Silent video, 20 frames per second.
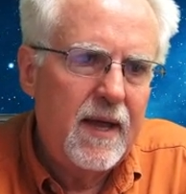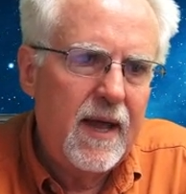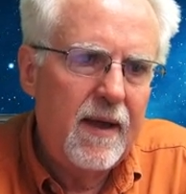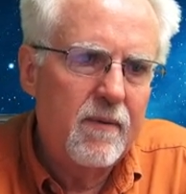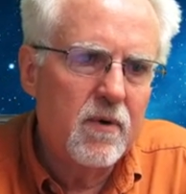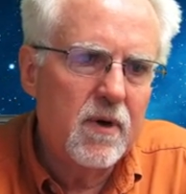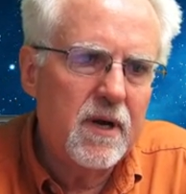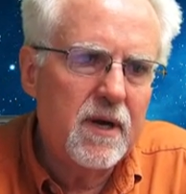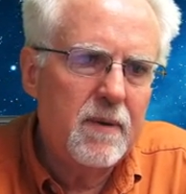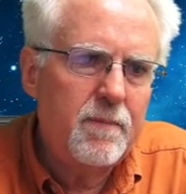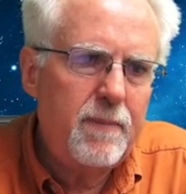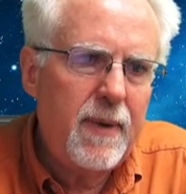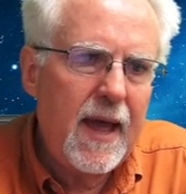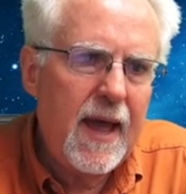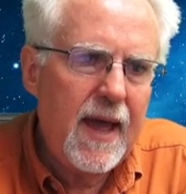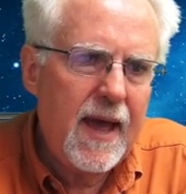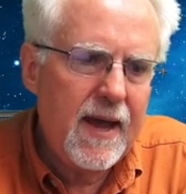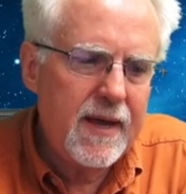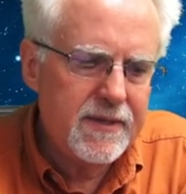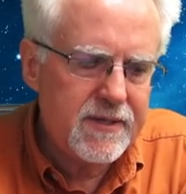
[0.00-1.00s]
and we're going to
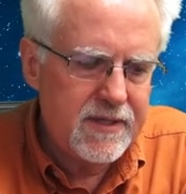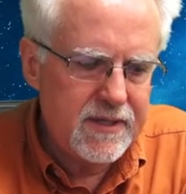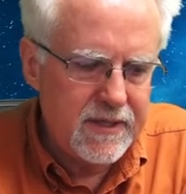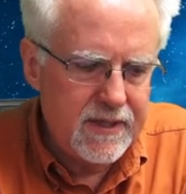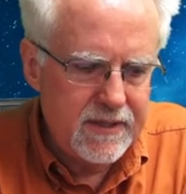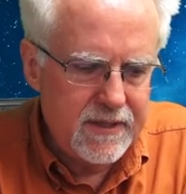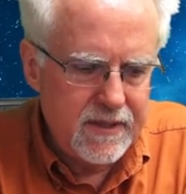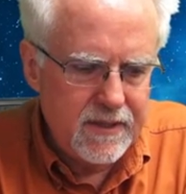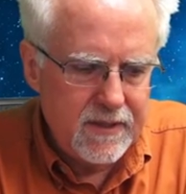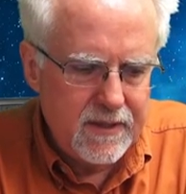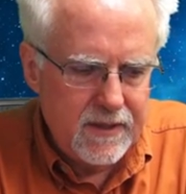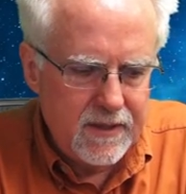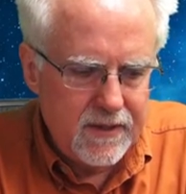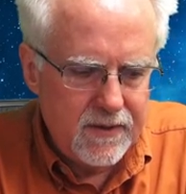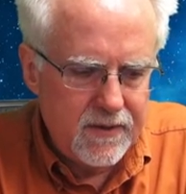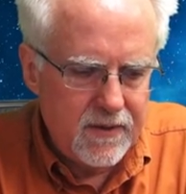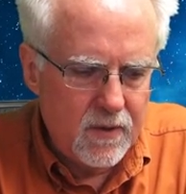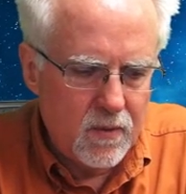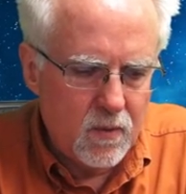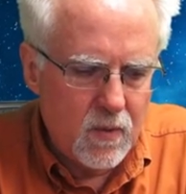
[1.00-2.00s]
pass it
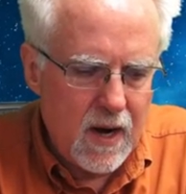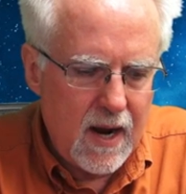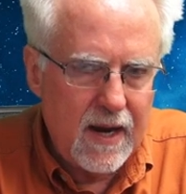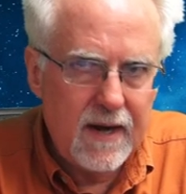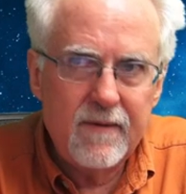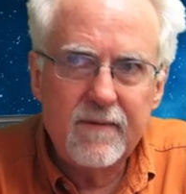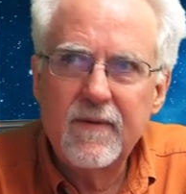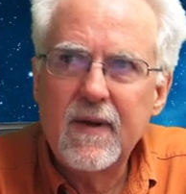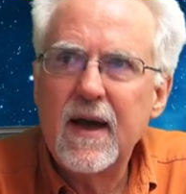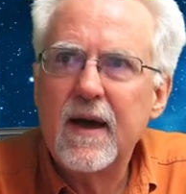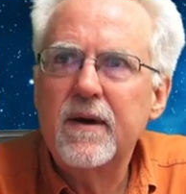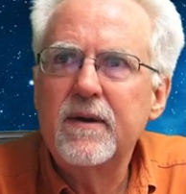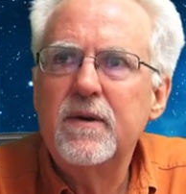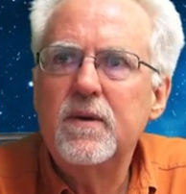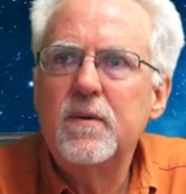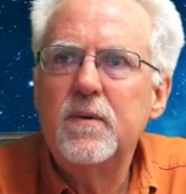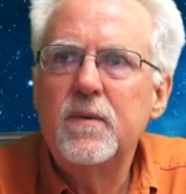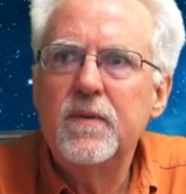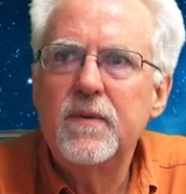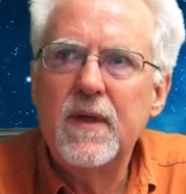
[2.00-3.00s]
the right
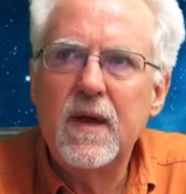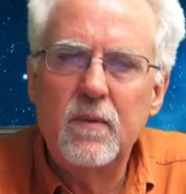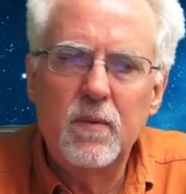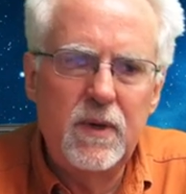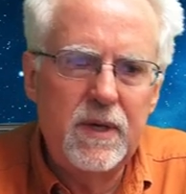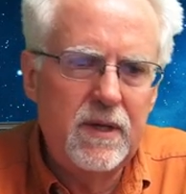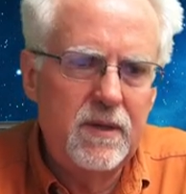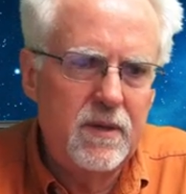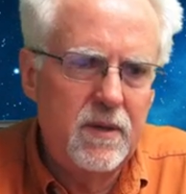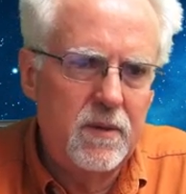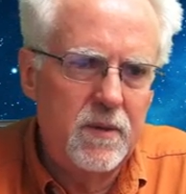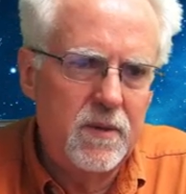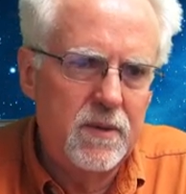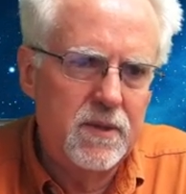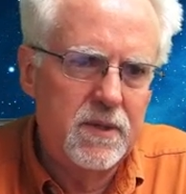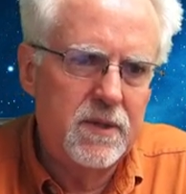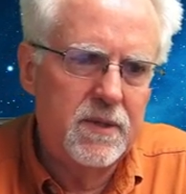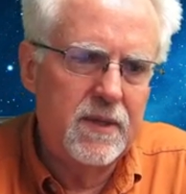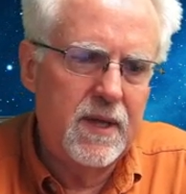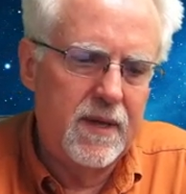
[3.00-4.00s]
value that we
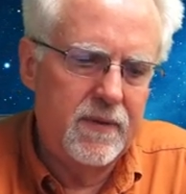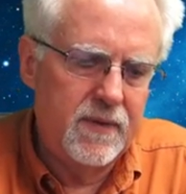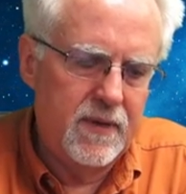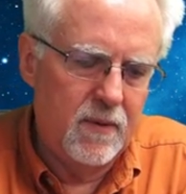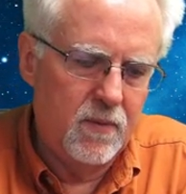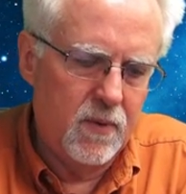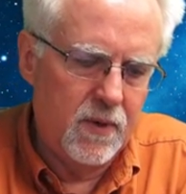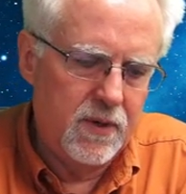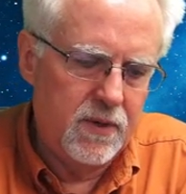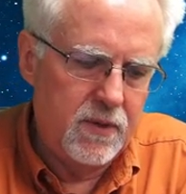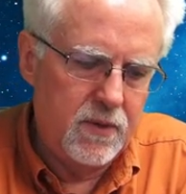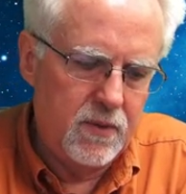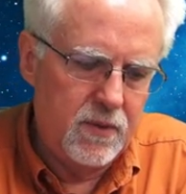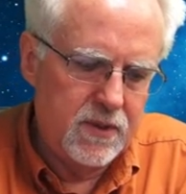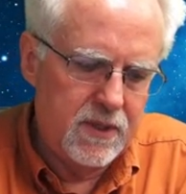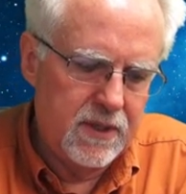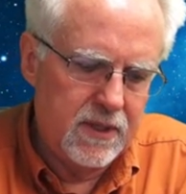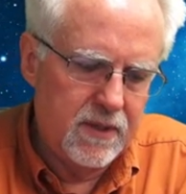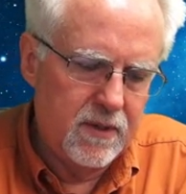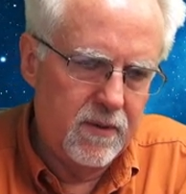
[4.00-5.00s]
use, that, that we're
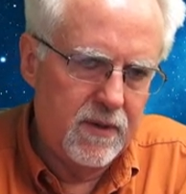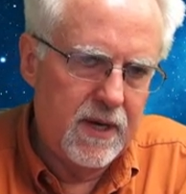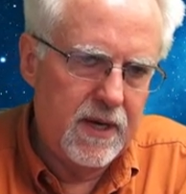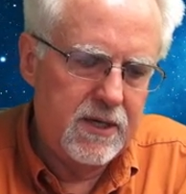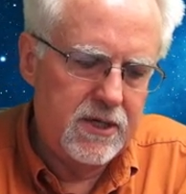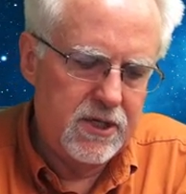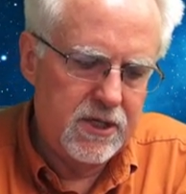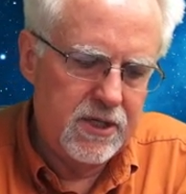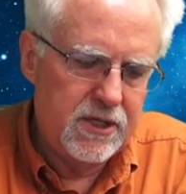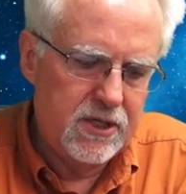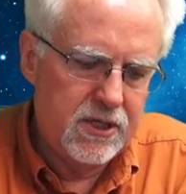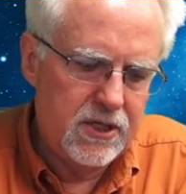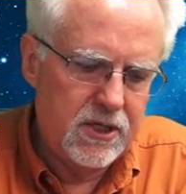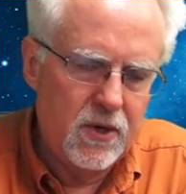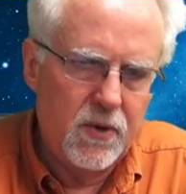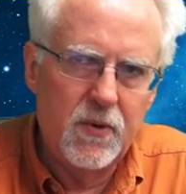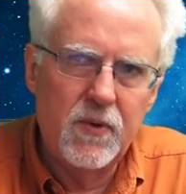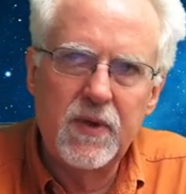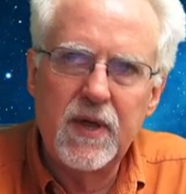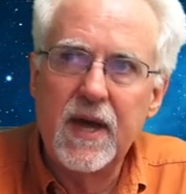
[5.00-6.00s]
using, okay, just
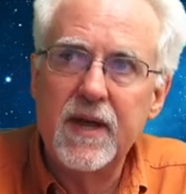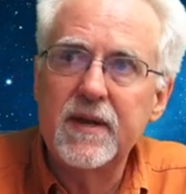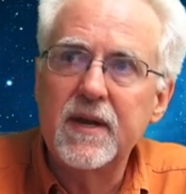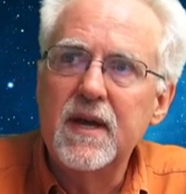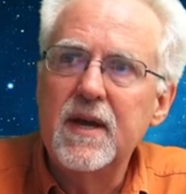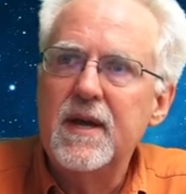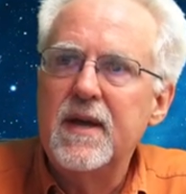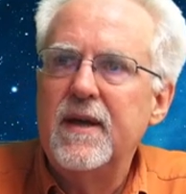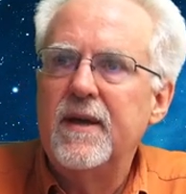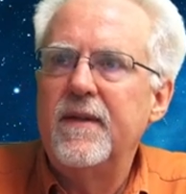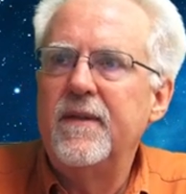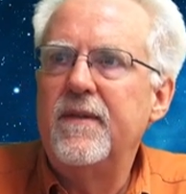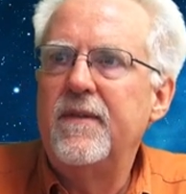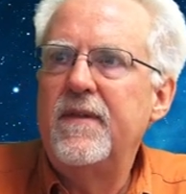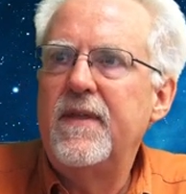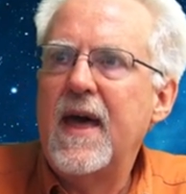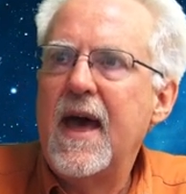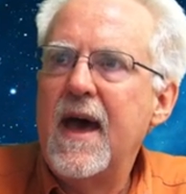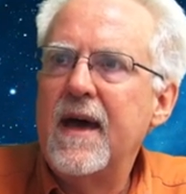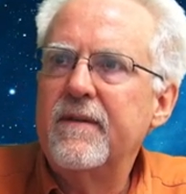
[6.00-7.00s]
so that
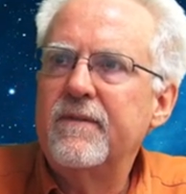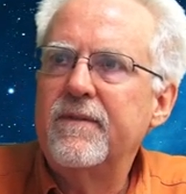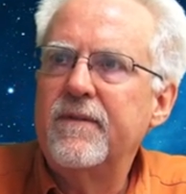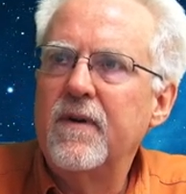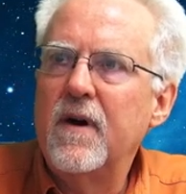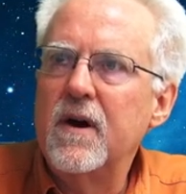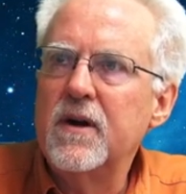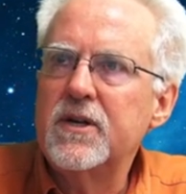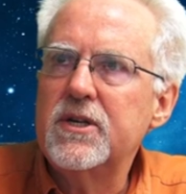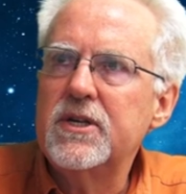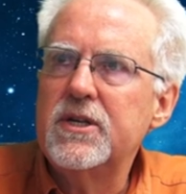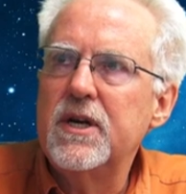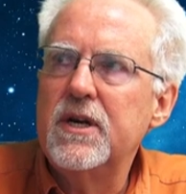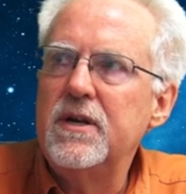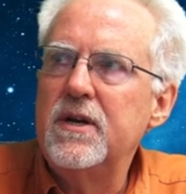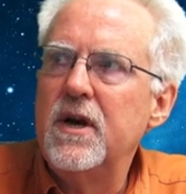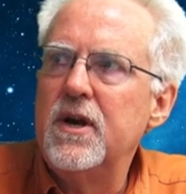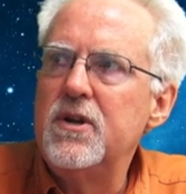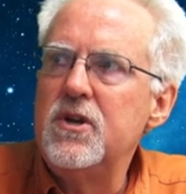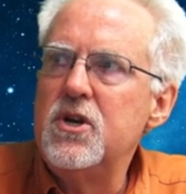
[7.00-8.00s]
that function
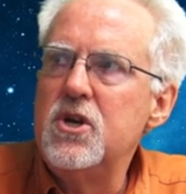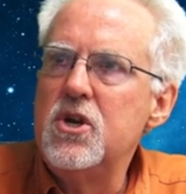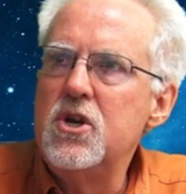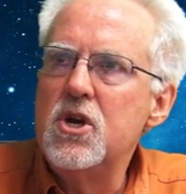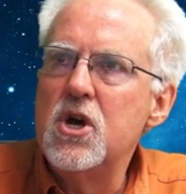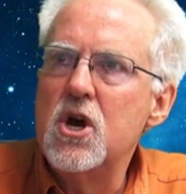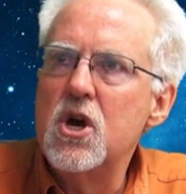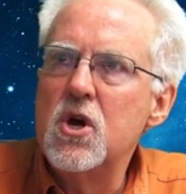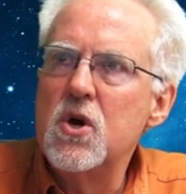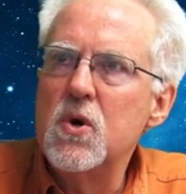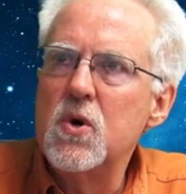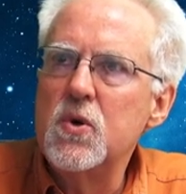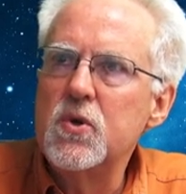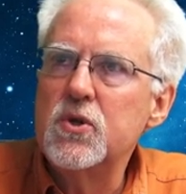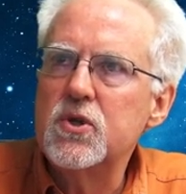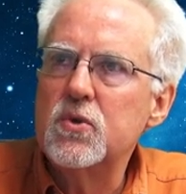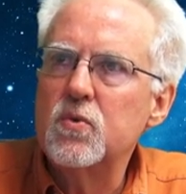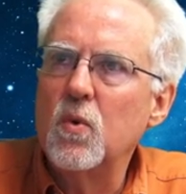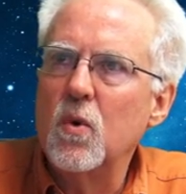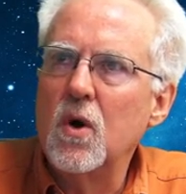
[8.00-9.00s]

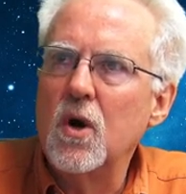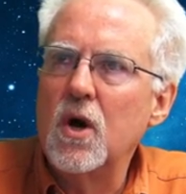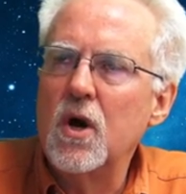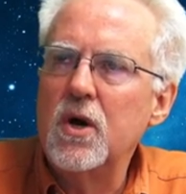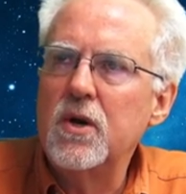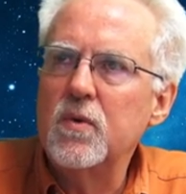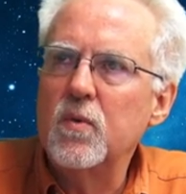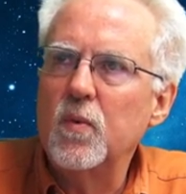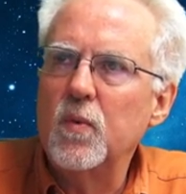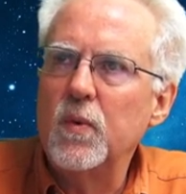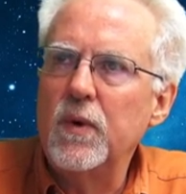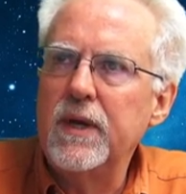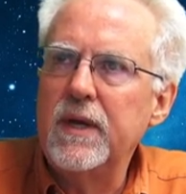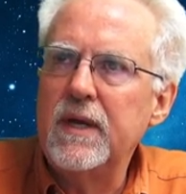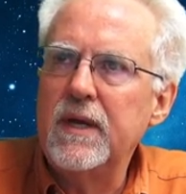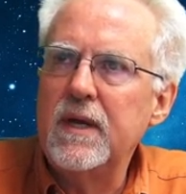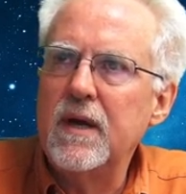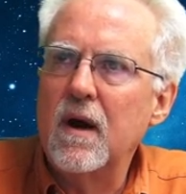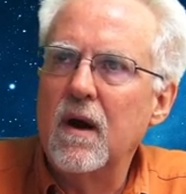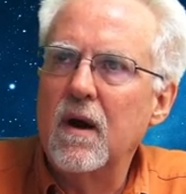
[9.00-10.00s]
knows what
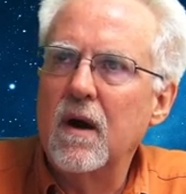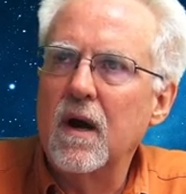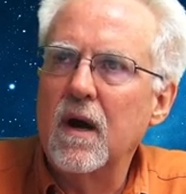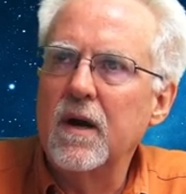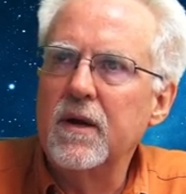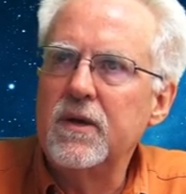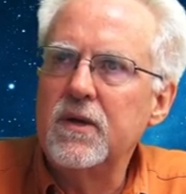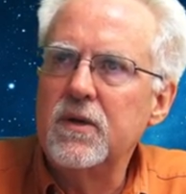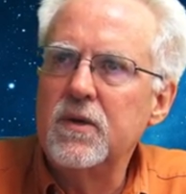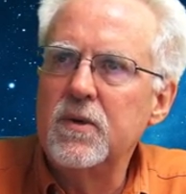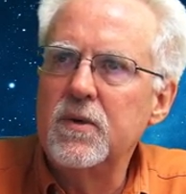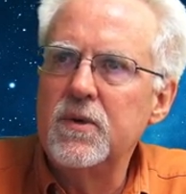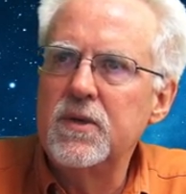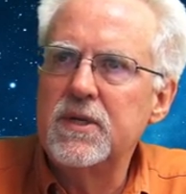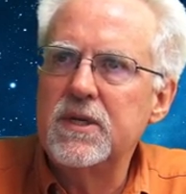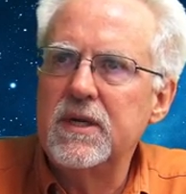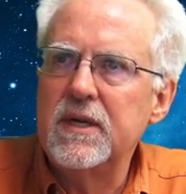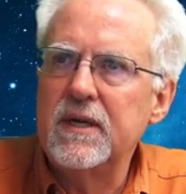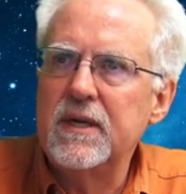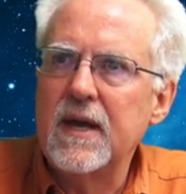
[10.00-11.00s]
we are
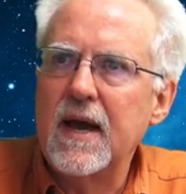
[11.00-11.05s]
using.